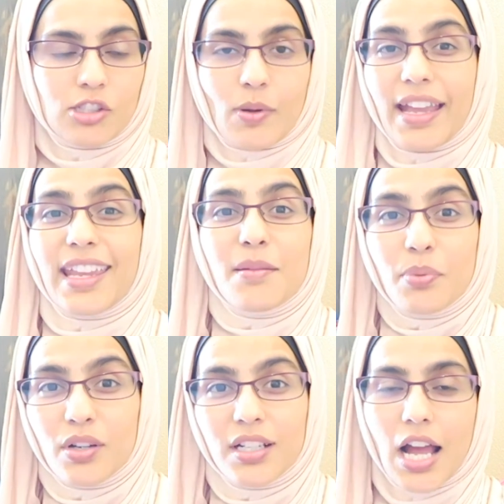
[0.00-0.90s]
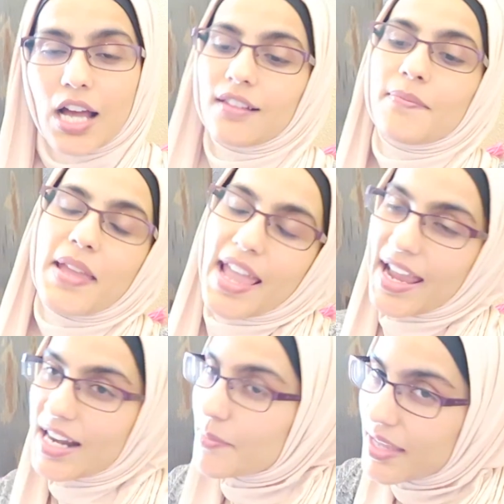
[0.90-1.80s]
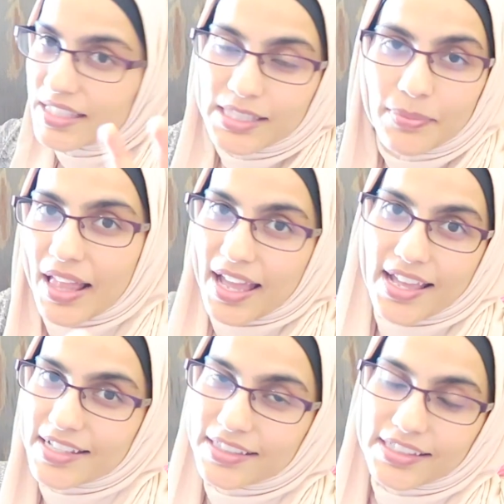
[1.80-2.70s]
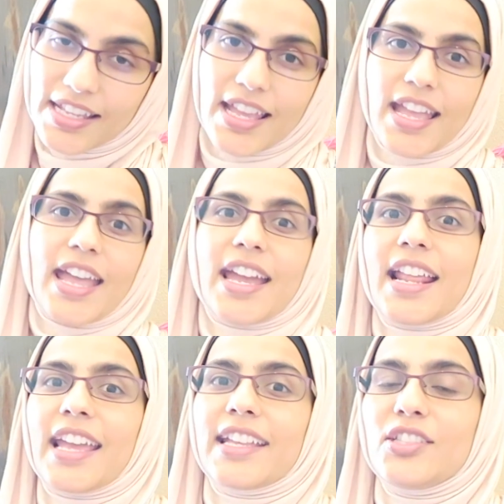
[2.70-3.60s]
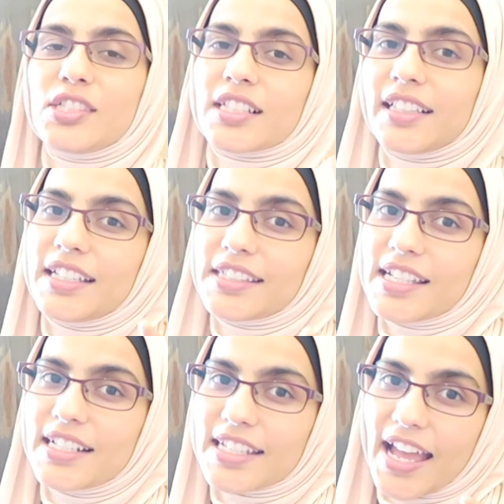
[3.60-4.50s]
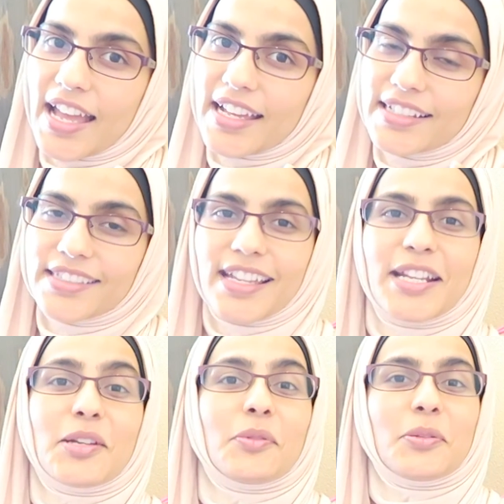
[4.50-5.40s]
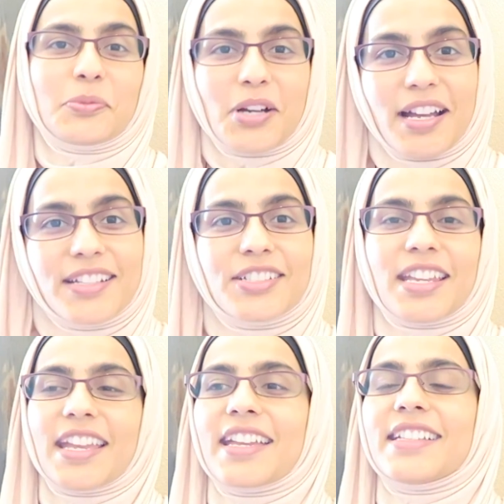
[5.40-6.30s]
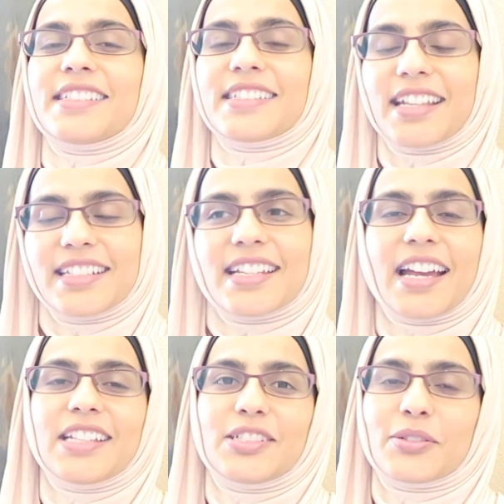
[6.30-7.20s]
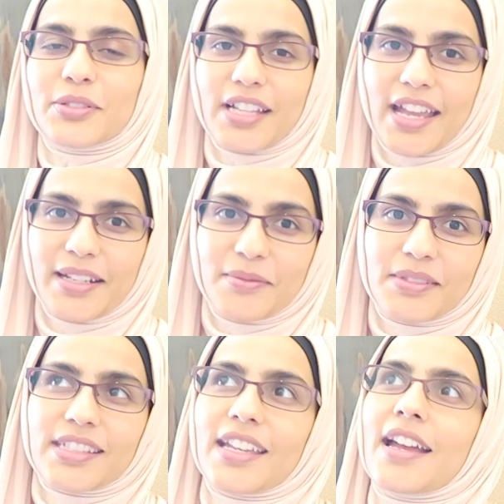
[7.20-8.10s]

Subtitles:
So I can put all of my henna making supplies and I can just click sanitize, and it will wash and sanitize those items.